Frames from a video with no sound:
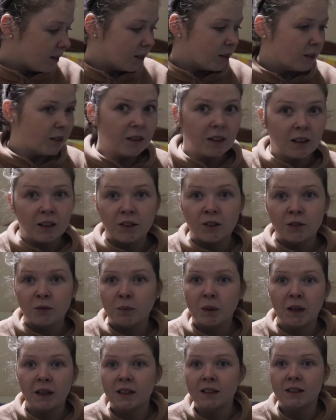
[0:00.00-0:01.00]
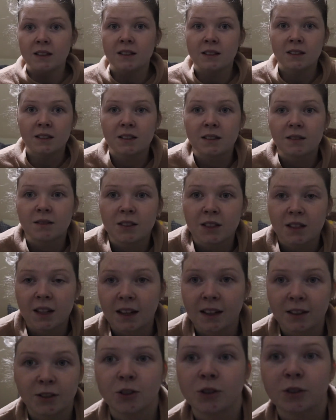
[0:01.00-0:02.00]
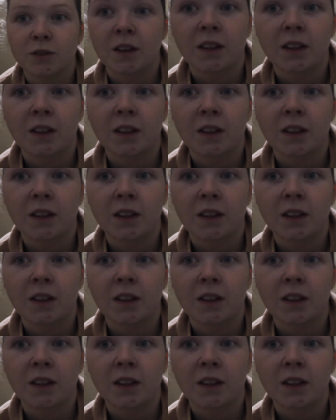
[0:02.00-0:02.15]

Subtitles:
All I've played is Stardew